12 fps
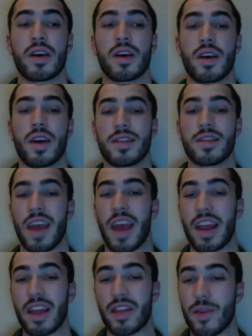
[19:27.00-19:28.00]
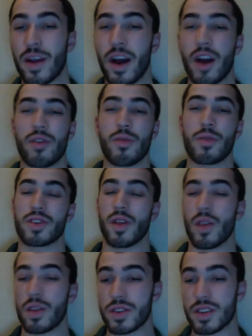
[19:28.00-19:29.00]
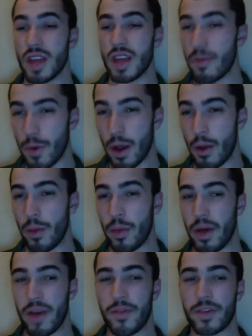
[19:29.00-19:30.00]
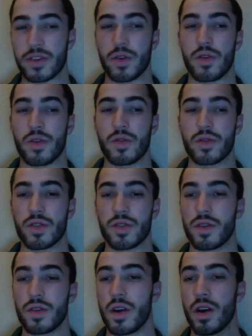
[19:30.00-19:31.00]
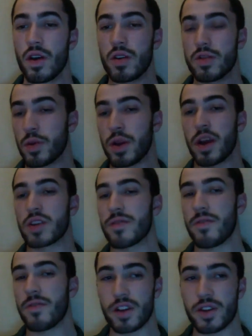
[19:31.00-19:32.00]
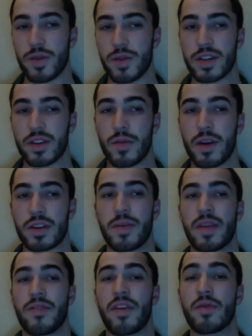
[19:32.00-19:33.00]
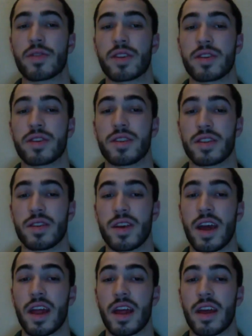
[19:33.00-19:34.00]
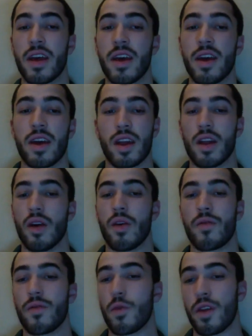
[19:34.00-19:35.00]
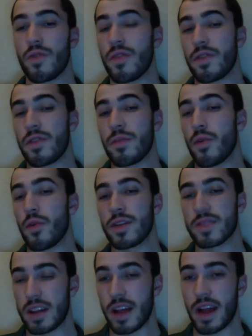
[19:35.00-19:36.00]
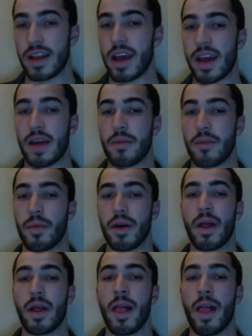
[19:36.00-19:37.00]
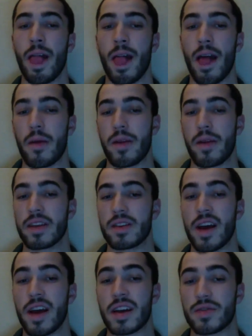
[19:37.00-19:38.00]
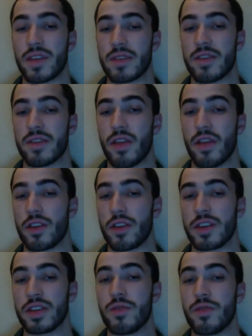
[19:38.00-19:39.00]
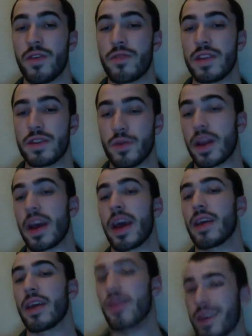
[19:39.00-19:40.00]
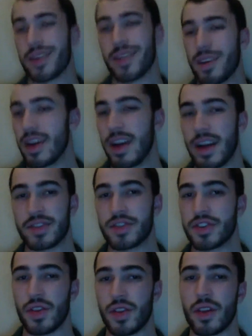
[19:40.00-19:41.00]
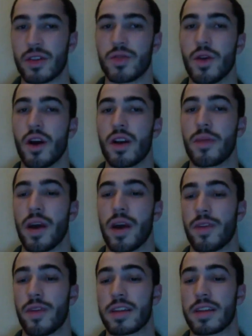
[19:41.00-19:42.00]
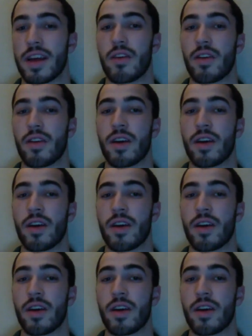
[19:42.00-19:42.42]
He's 8,300, which is a little steep for when I want to play for someone whose production fluctuates so much. I mean, if he was consistently getting, 40, 50 points, I'd take it. But, I mean, his last 3 games have gone 32, 50, 28. Like, it's just a little too hard to peg for that salary.